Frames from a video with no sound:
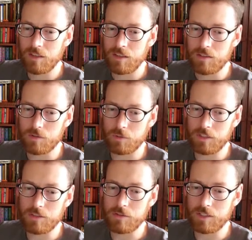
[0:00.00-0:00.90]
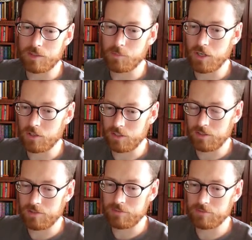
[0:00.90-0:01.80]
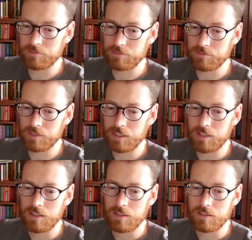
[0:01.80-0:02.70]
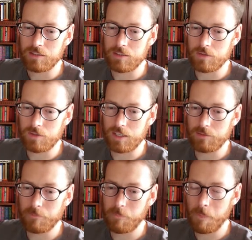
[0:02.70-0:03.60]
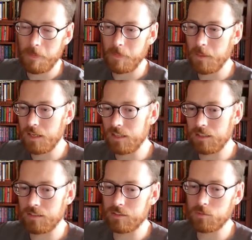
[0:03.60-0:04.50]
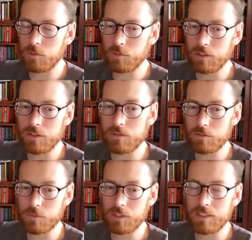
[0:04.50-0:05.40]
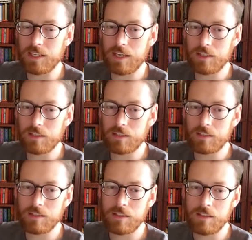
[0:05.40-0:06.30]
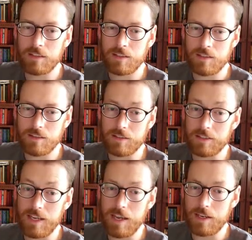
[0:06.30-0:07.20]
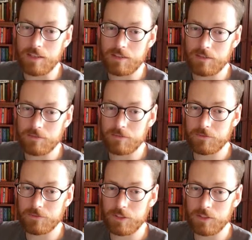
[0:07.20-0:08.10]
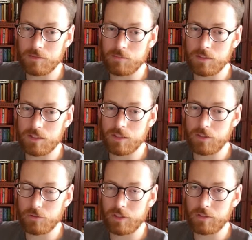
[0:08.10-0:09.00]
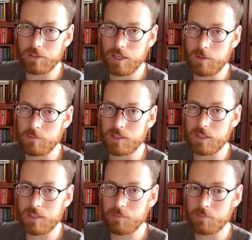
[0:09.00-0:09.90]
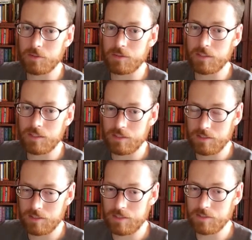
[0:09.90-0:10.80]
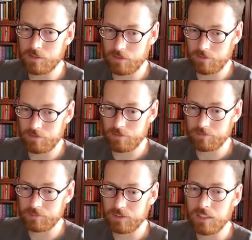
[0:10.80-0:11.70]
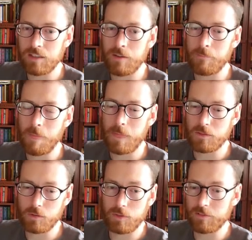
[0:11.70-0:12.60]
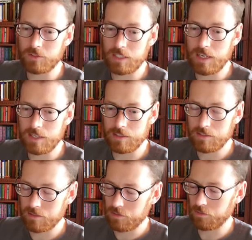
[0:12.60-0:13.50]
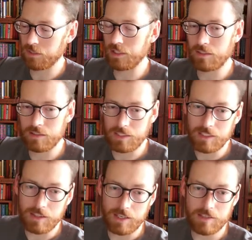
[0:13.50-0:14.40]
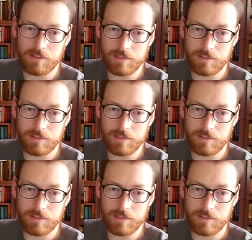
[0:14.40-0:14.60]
So we're going to use an expression to do that. And so what we're going to do is we're going to take the day from our trigger timestamp Eastern, so whatever today is. So to get that,